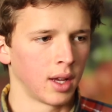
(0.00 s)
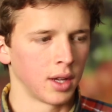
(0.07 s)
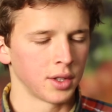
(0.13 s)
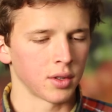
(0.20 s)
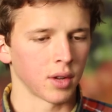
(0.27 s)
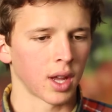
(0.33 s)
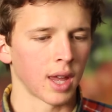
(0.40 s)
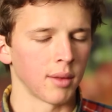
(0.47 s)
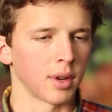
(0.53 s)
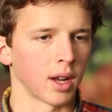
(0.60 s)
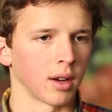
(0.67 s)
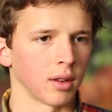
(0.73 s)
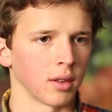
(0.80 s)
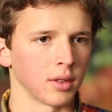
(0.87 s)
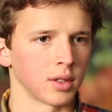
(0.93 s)
So it came
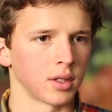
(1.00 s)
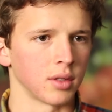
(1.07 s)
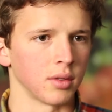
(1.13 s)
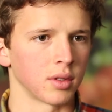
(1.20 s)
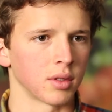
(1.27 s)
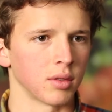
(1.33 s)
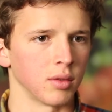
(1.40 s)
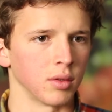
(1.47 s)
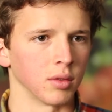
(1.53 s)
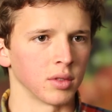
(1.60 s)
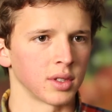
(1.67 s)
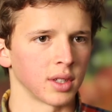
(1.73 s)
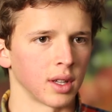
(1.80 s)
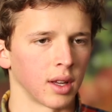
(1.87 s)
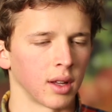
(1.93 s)
down to those two
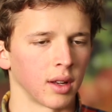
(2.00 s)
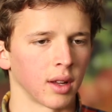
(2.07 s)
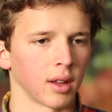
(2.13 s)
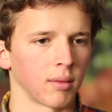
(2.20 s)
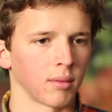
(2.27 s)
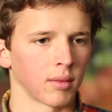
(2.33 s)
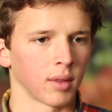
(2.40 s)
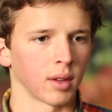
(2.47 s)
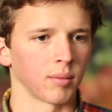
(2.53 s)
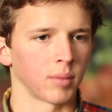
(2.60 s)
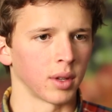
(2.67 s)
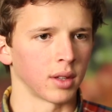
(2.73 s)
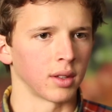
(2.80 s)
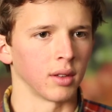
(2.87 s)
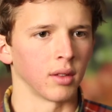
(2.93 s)
schools, and I
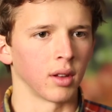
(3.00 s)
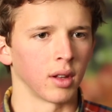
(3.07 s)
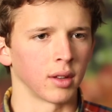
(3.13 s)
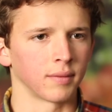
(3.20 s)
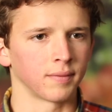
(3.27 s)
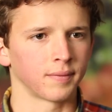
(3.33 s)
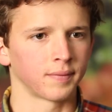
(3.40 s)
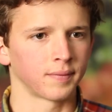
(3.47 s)
picked Elon.